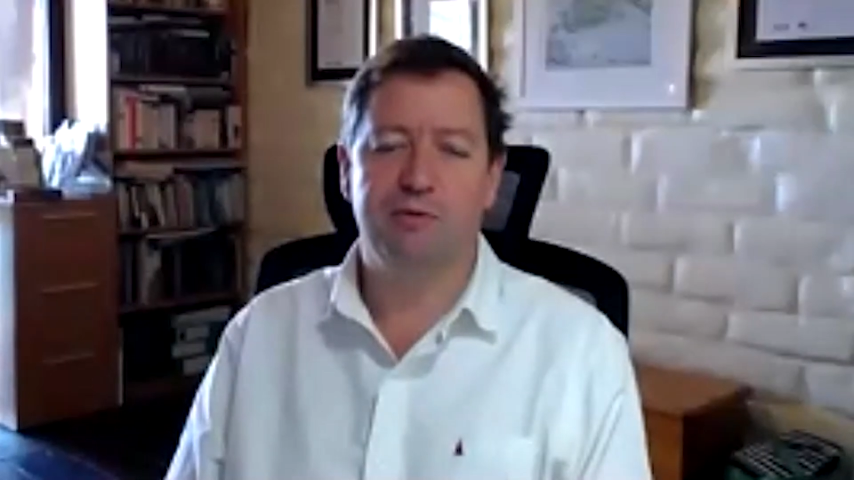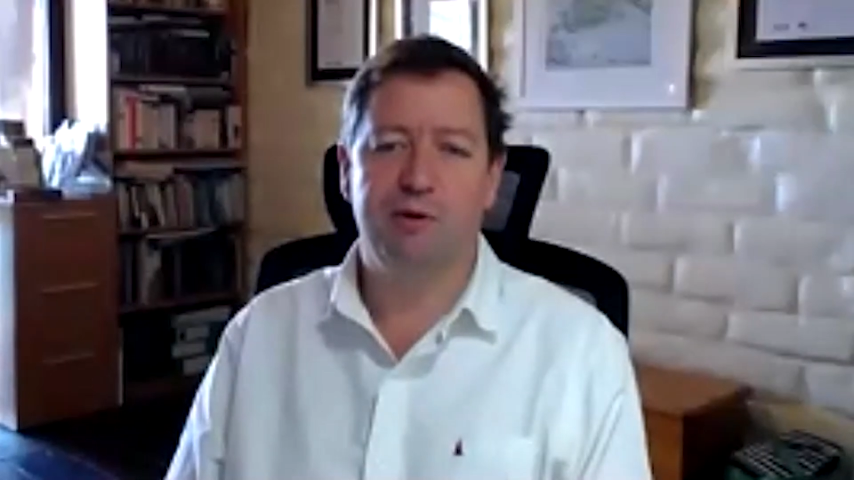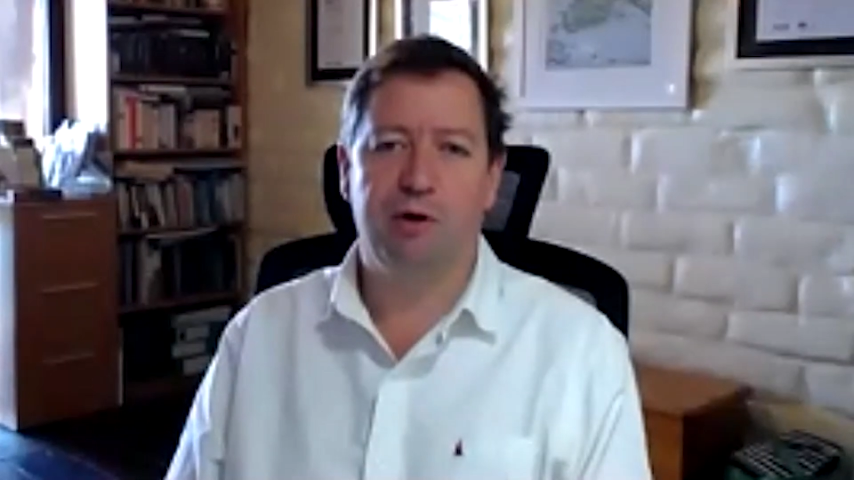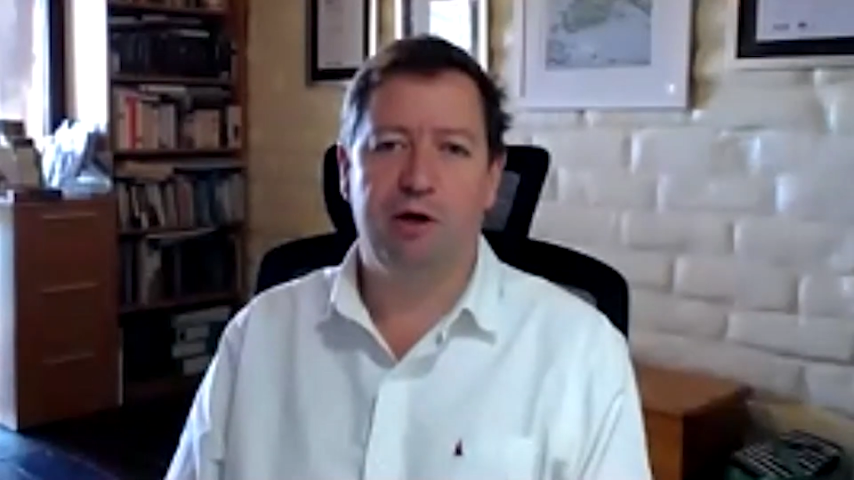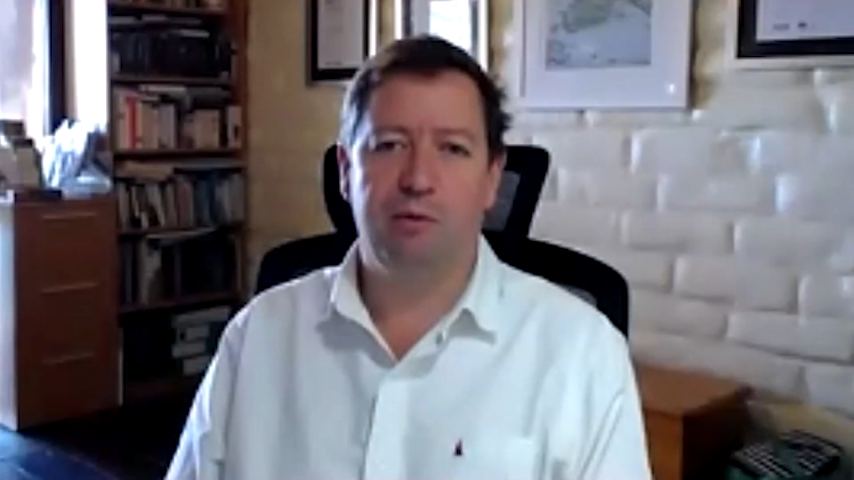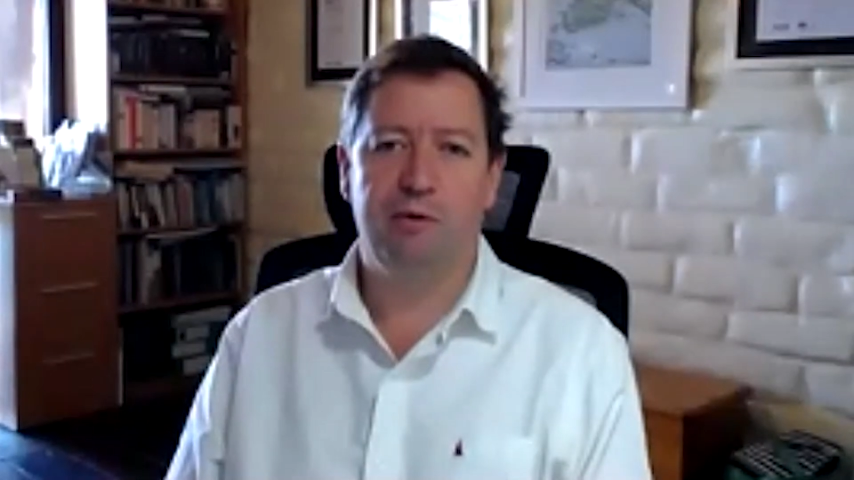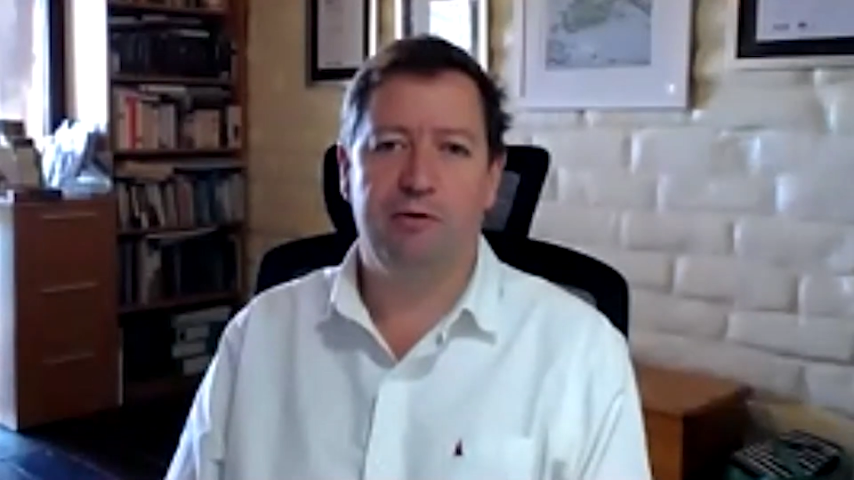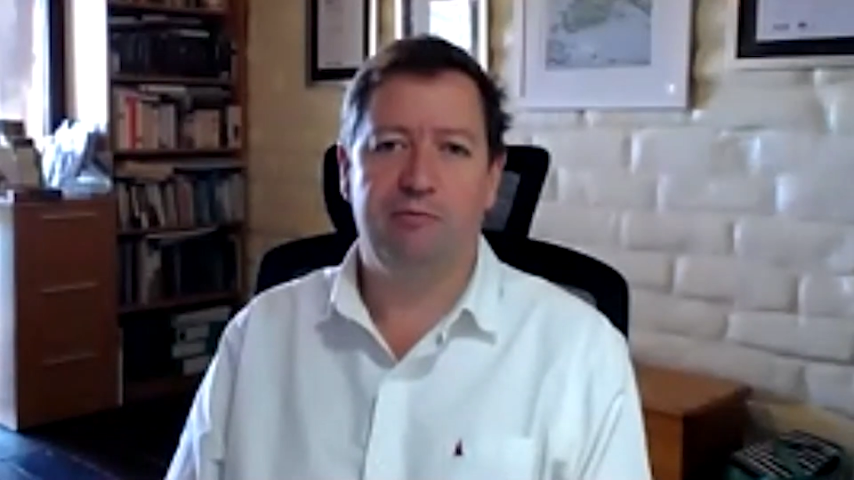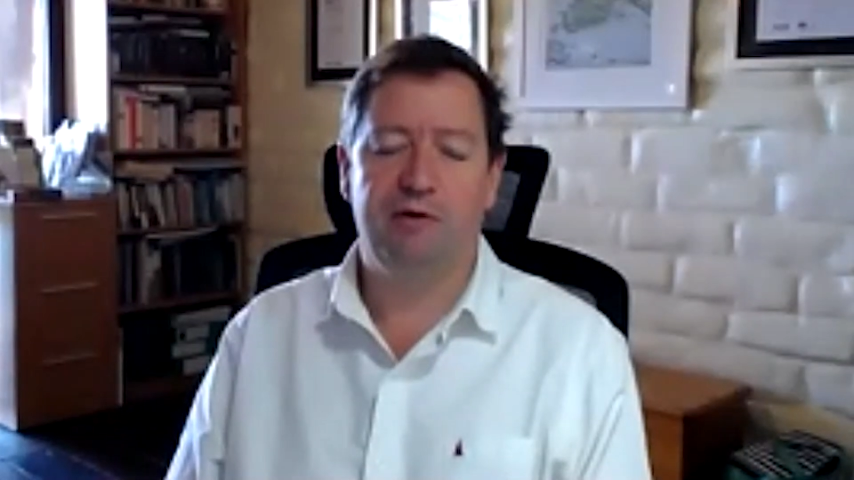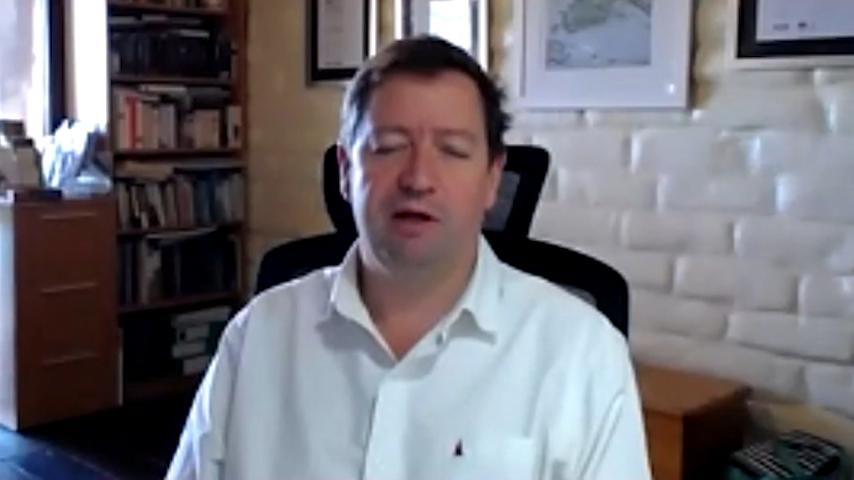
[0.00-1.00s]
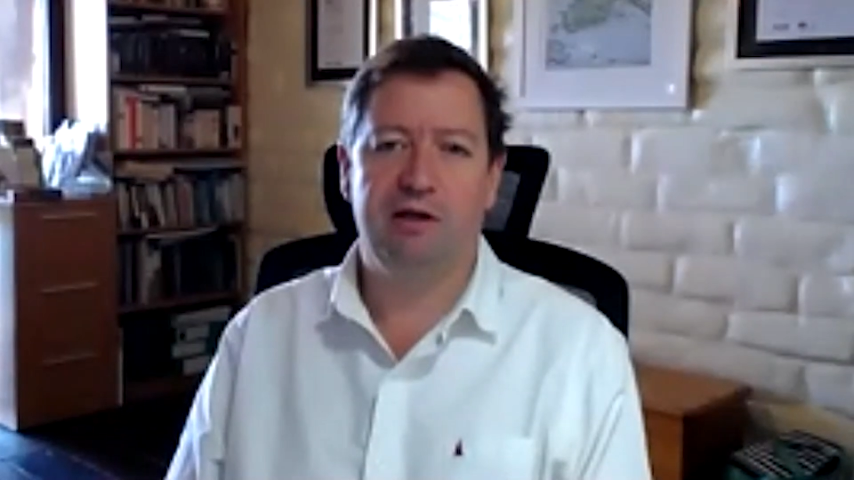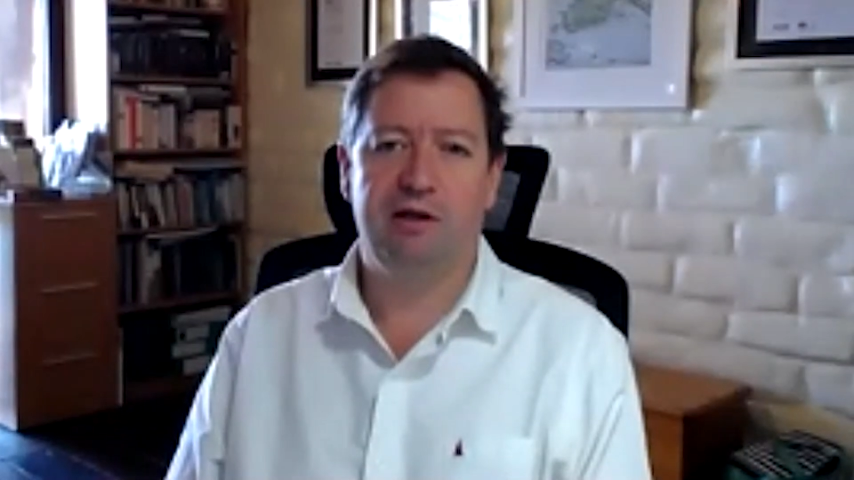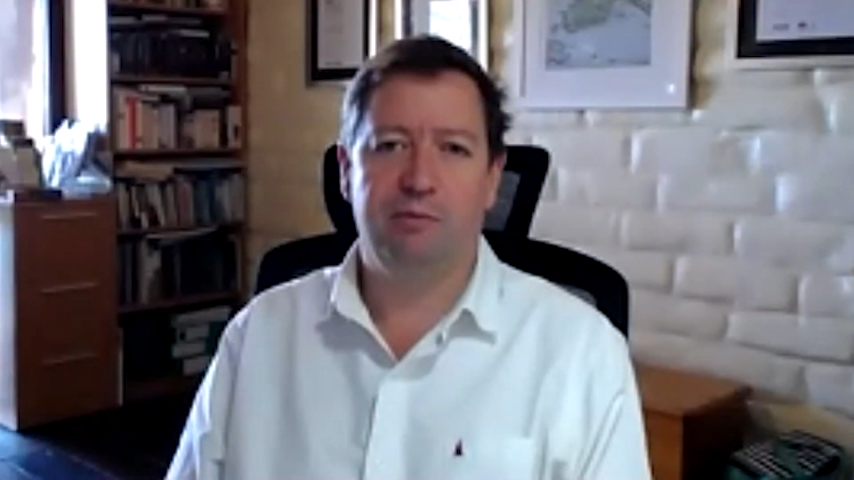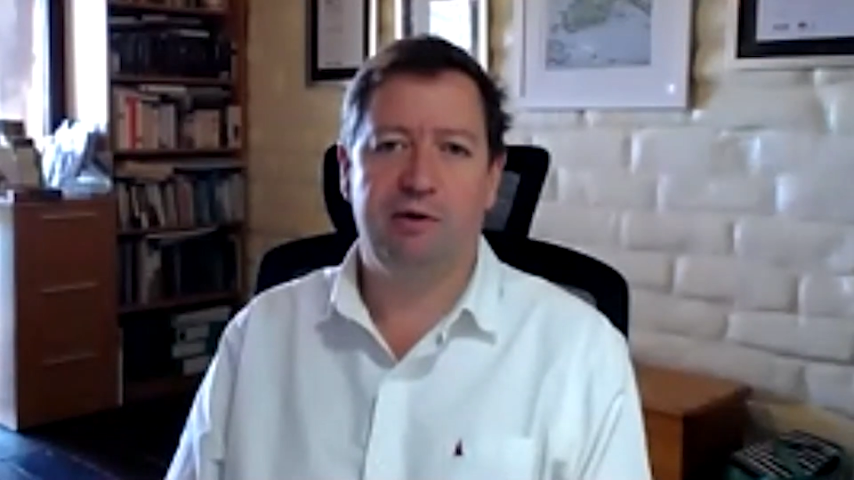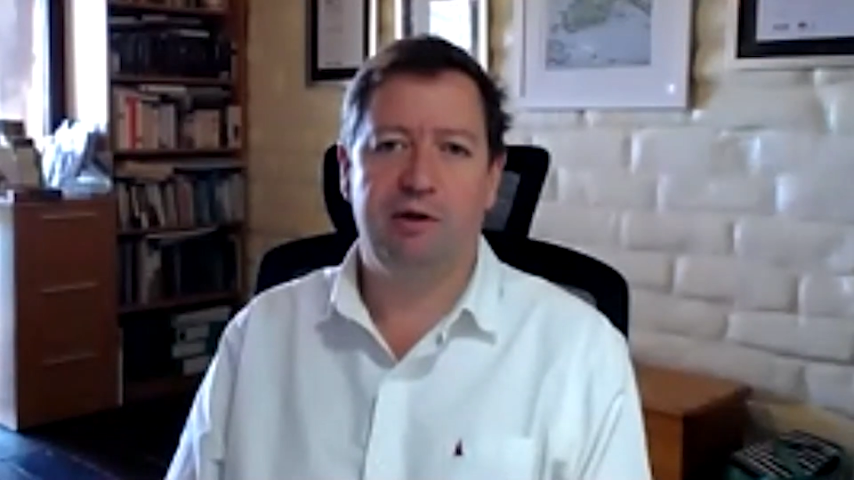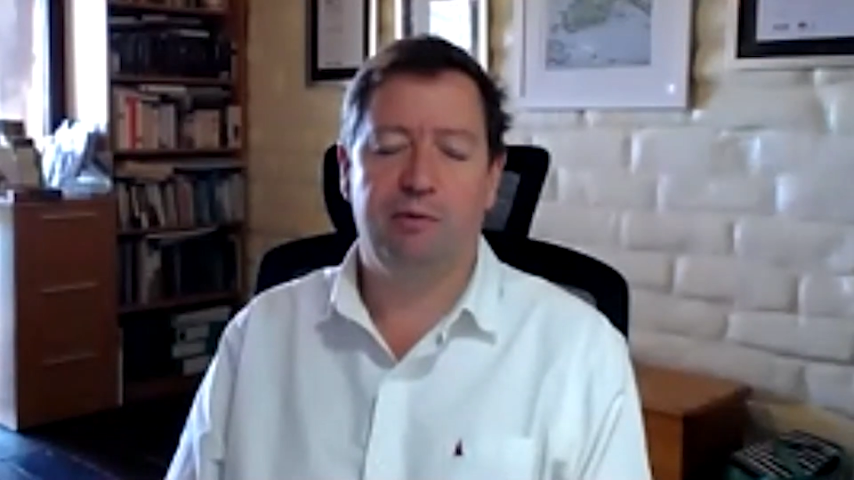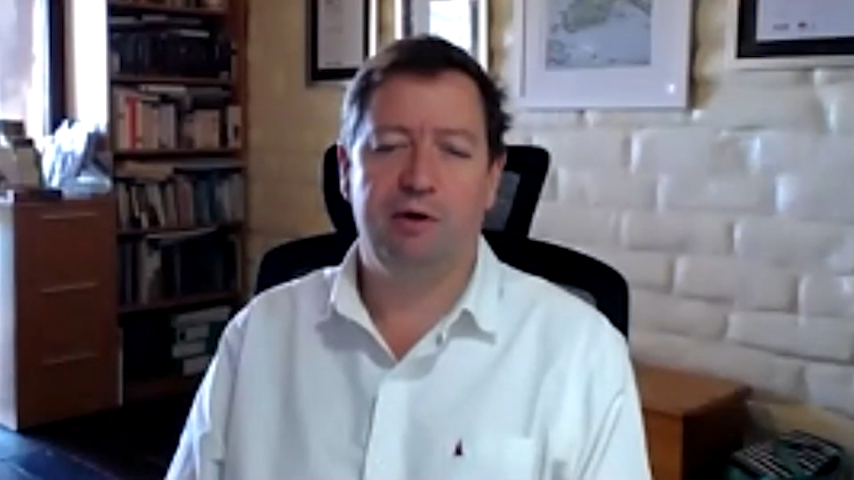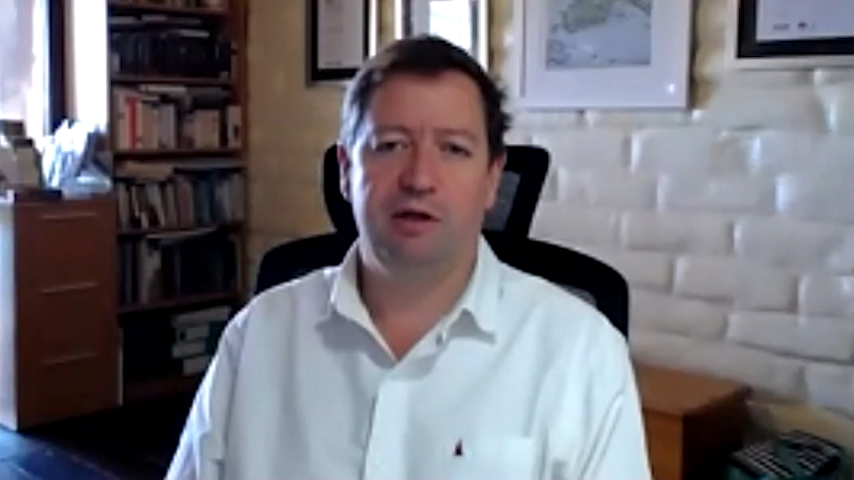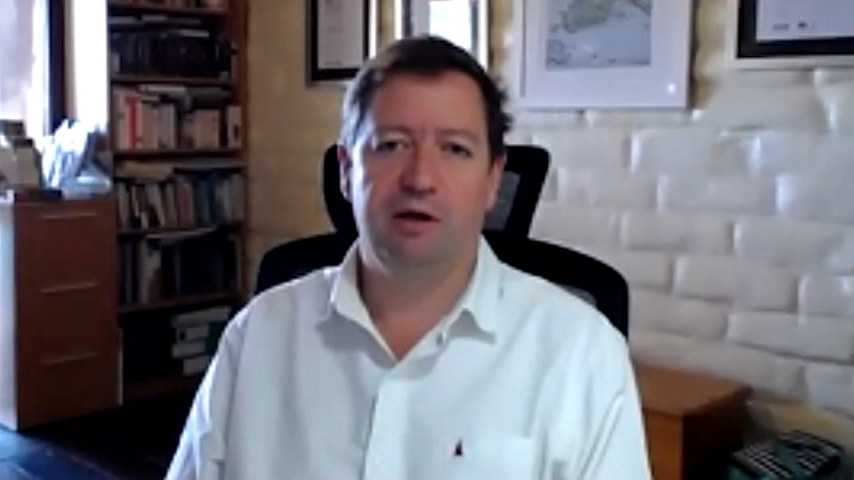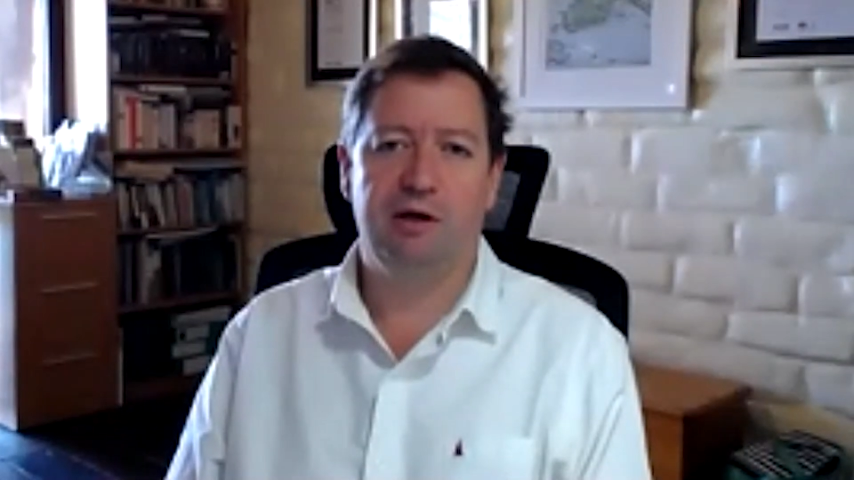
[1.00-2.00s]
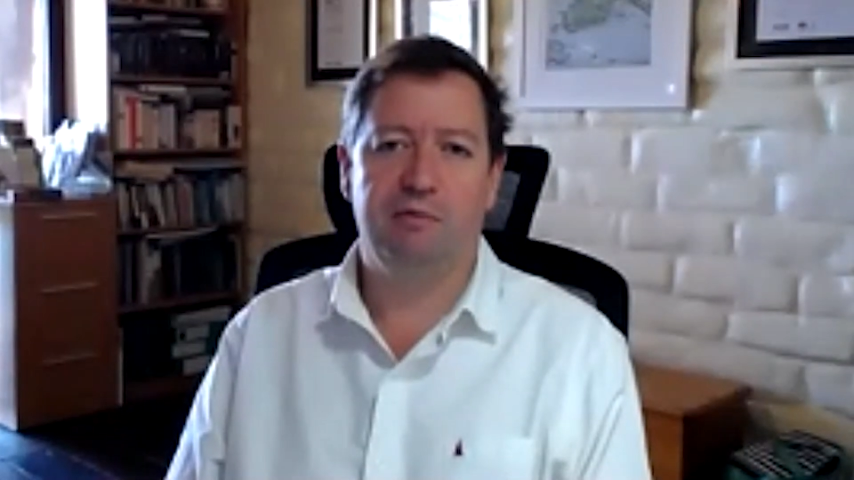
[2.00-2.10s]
know the members. We work with them regularly.